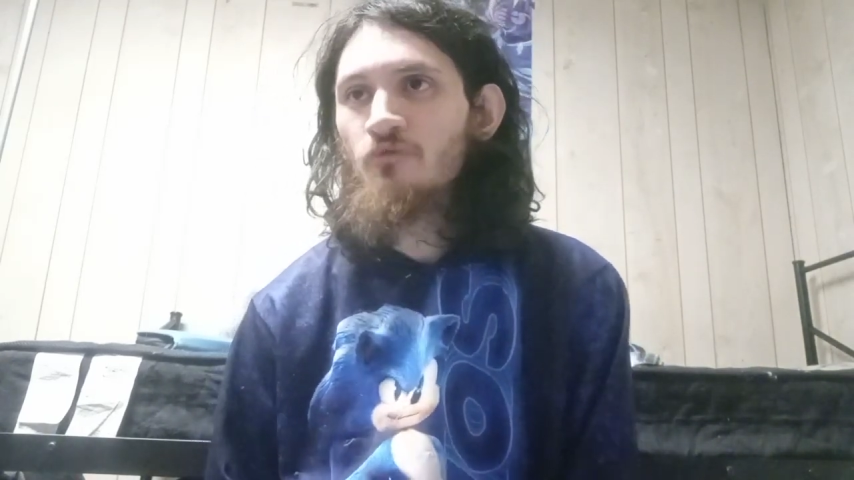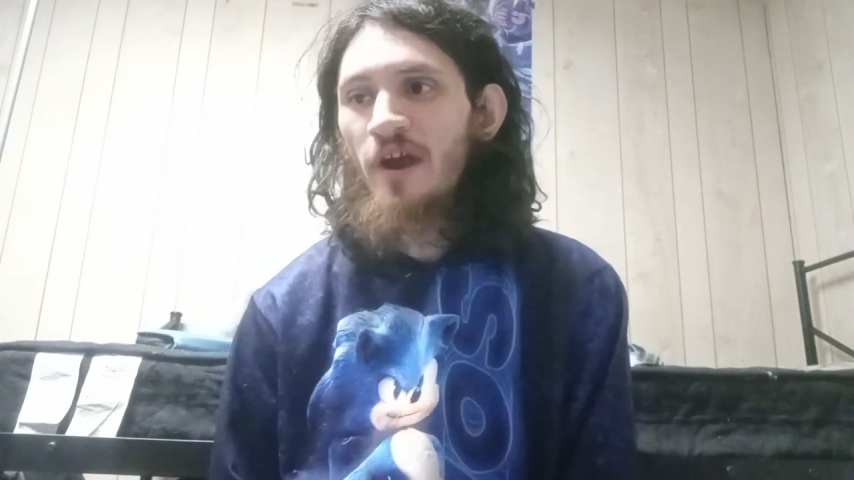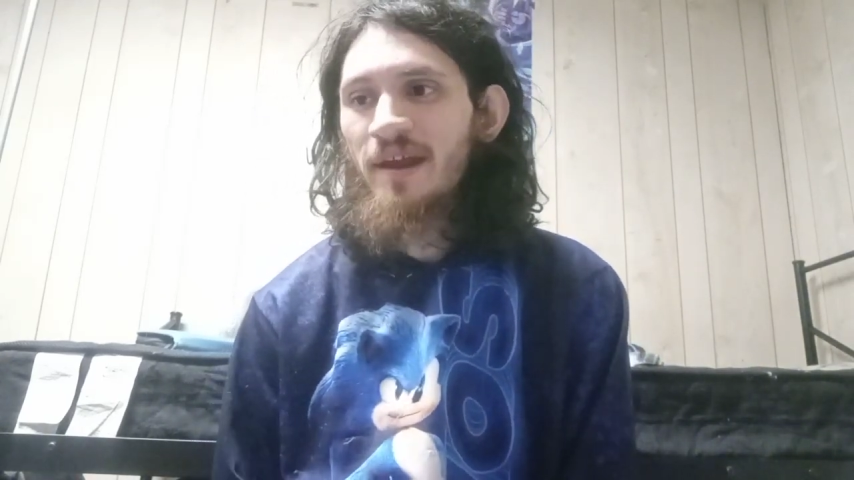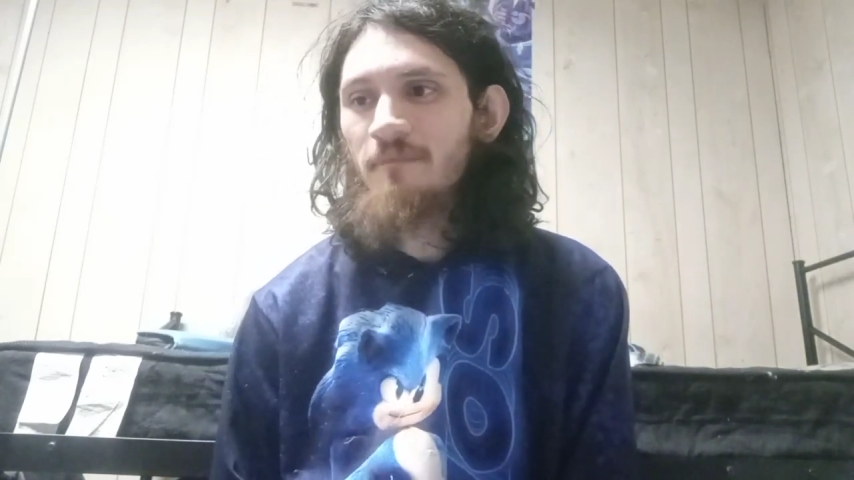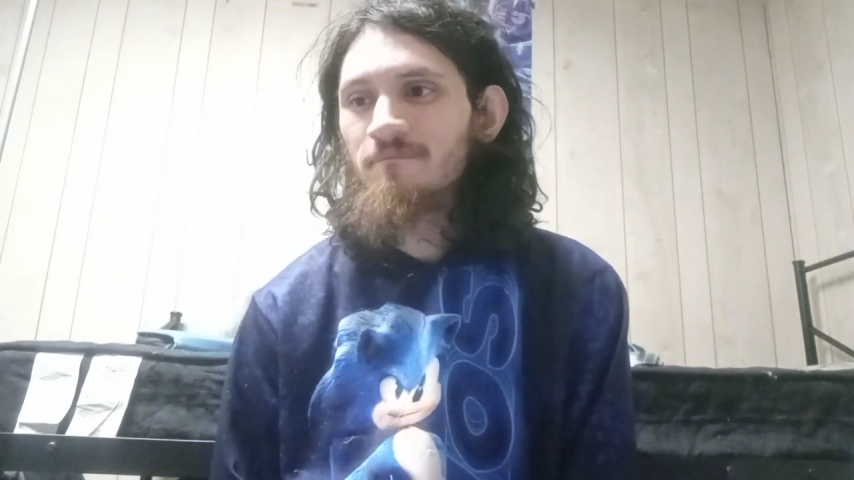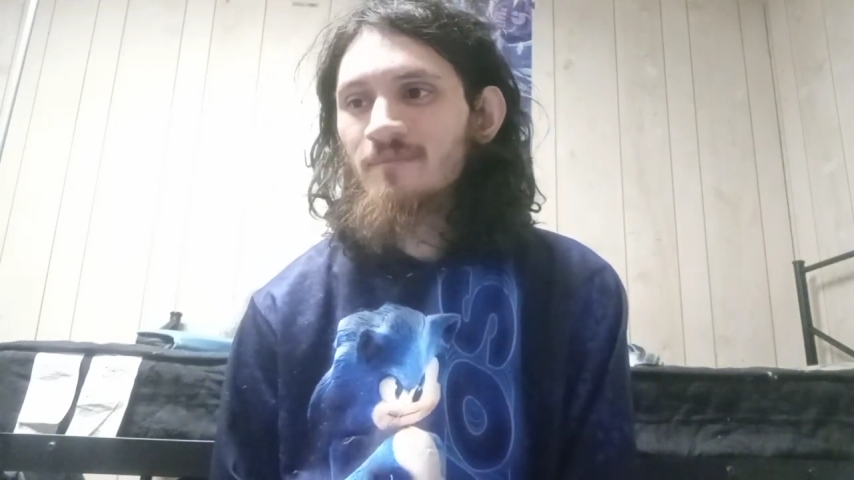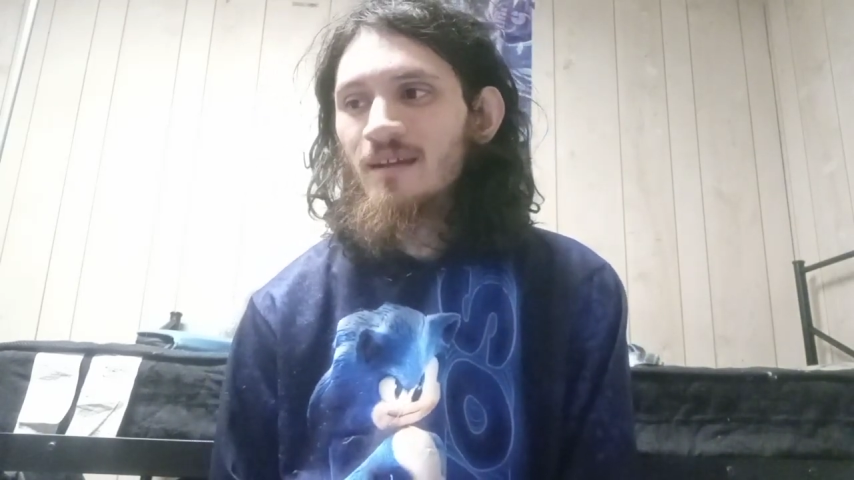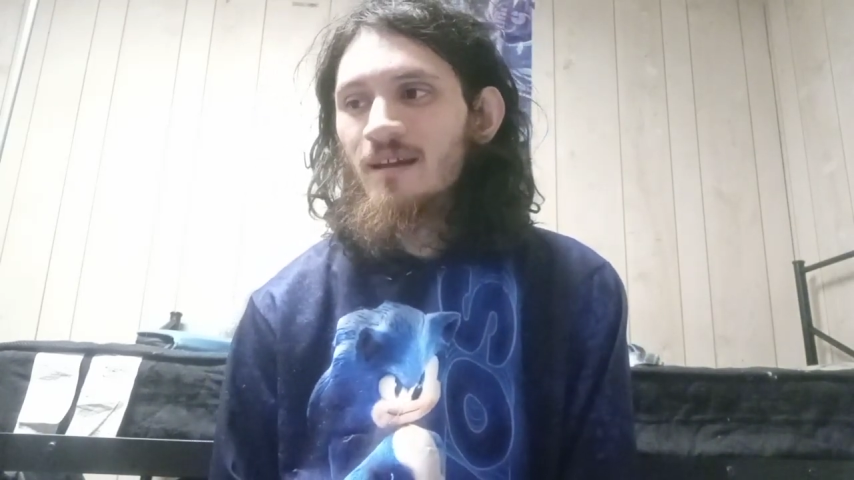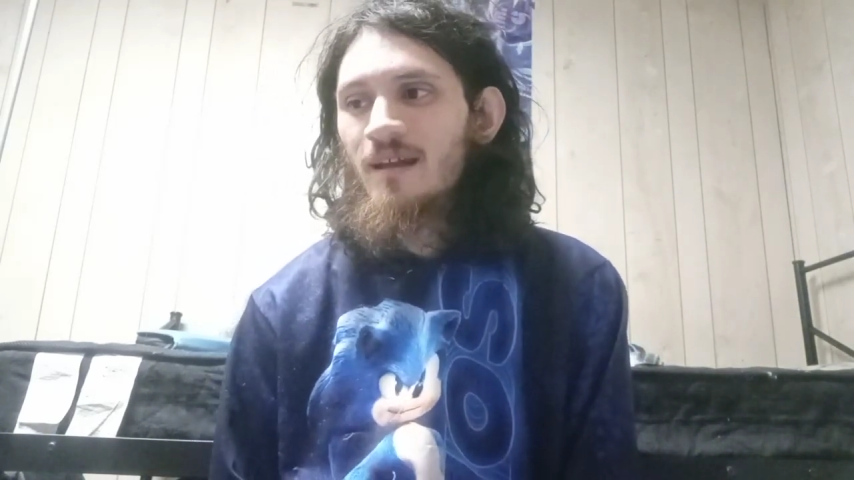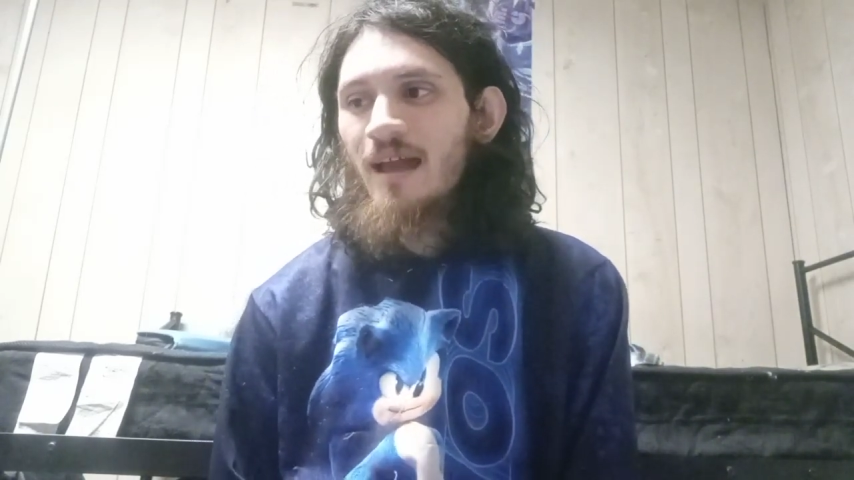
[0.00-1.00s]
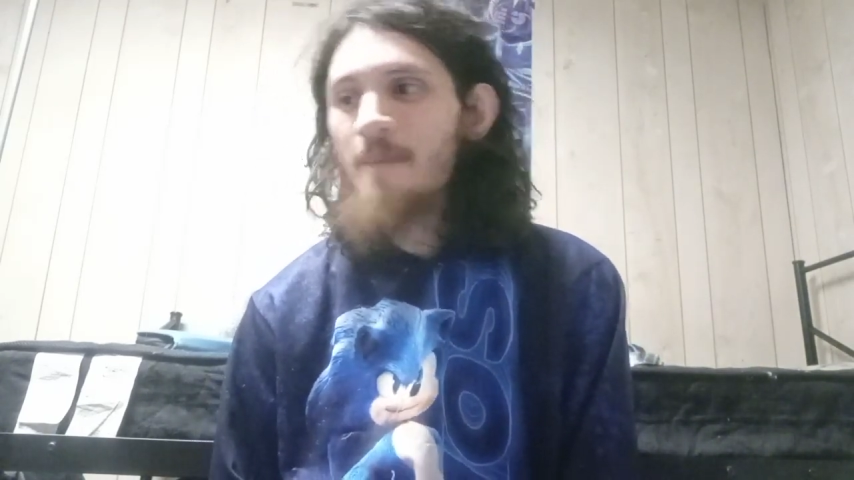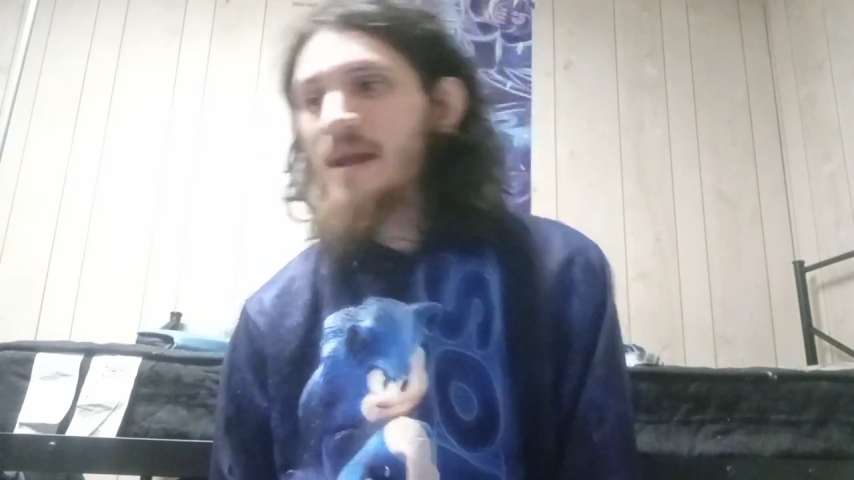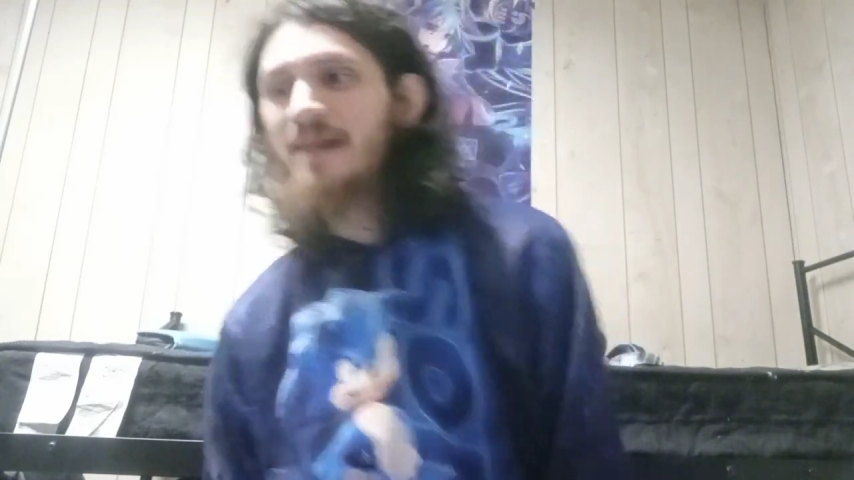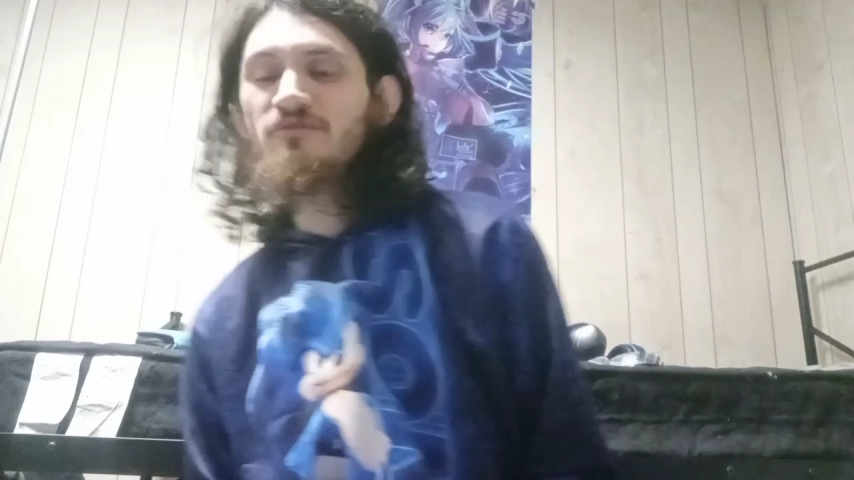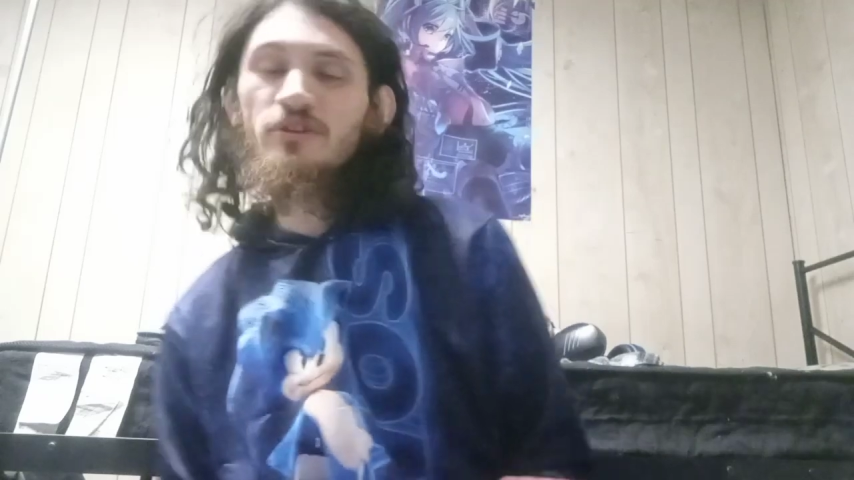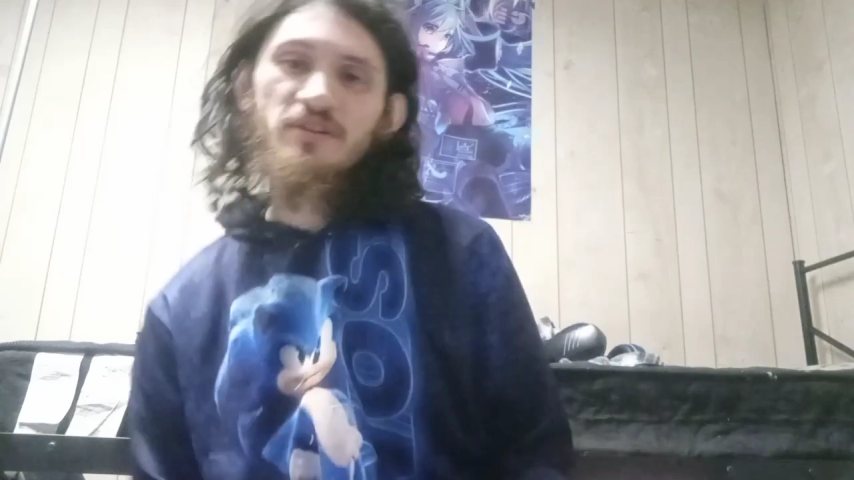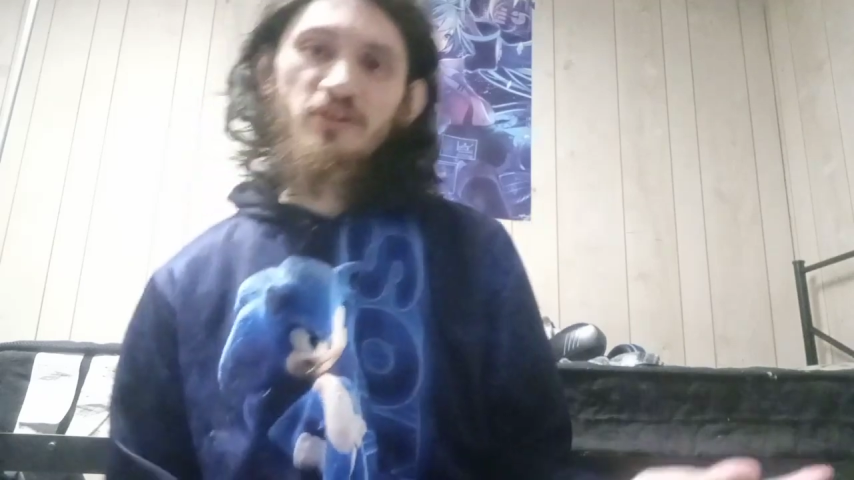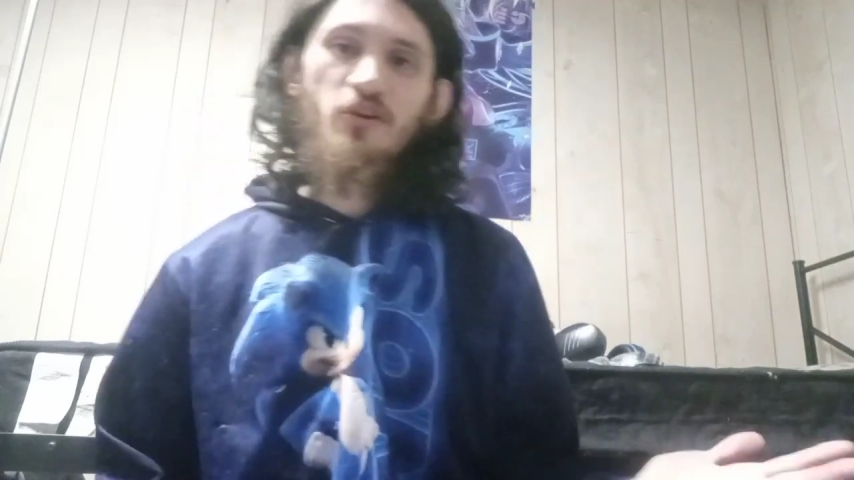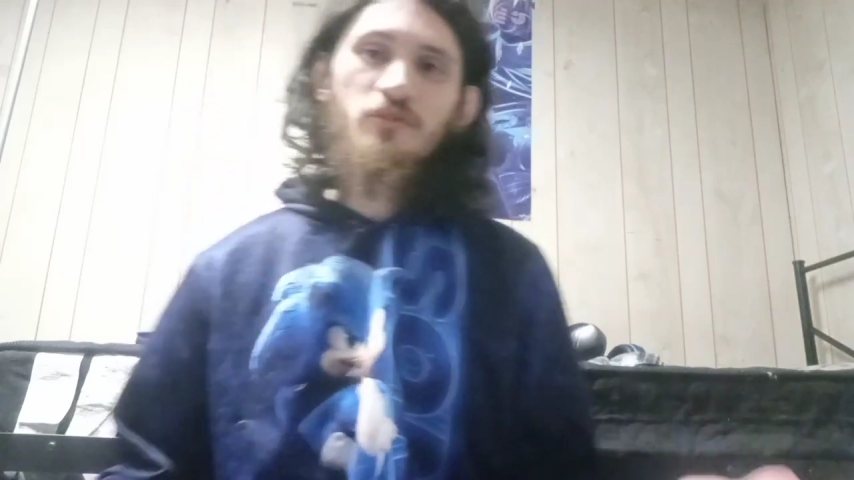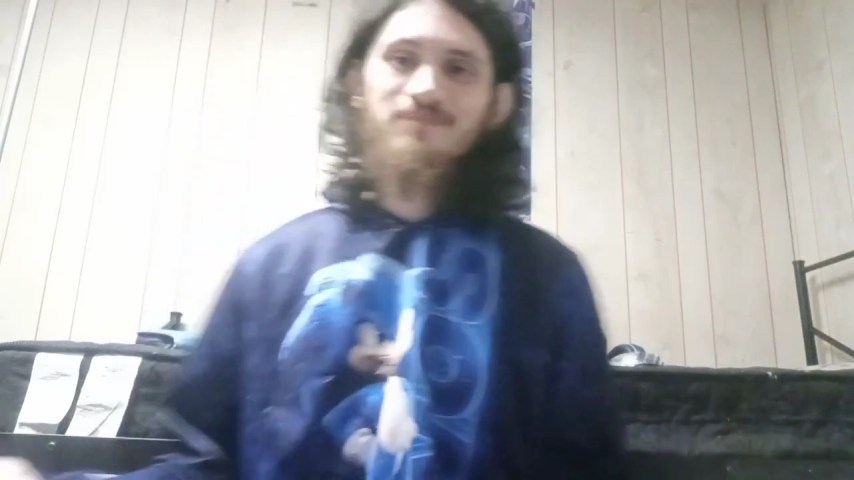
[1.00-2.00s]
right? Imagine
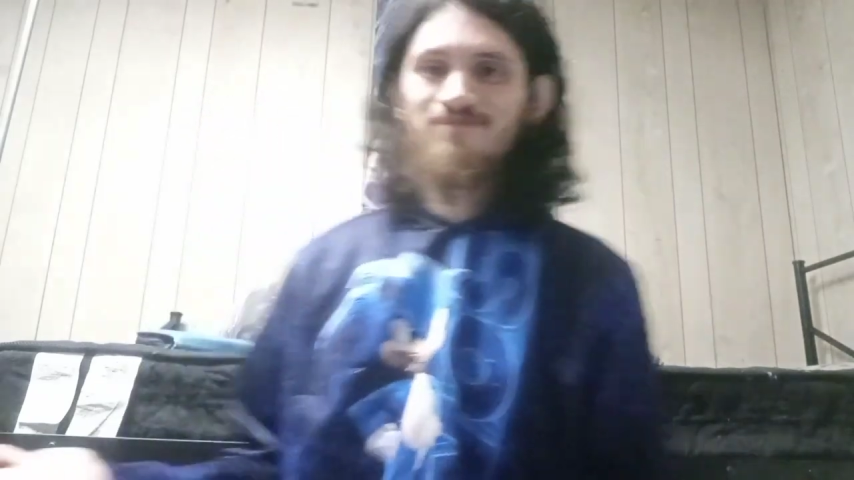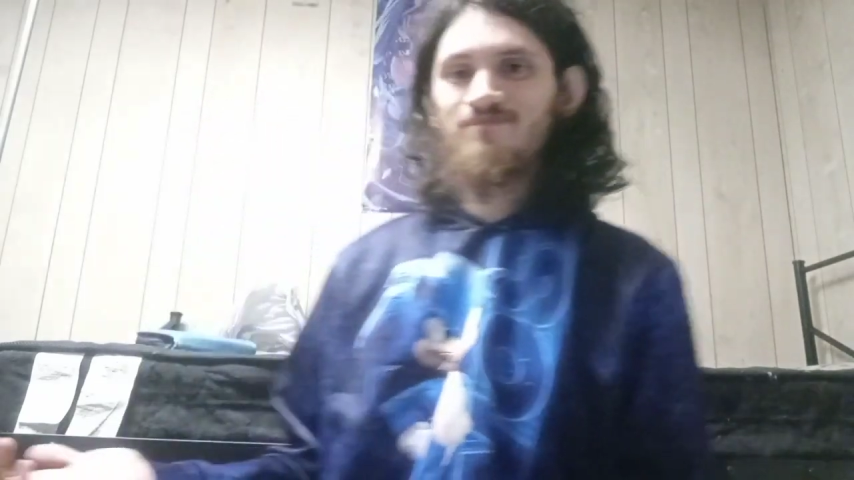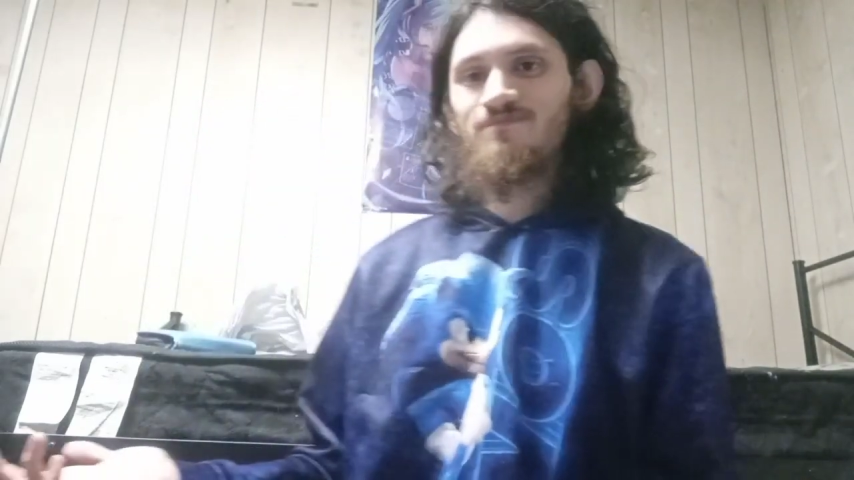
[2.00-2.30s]
you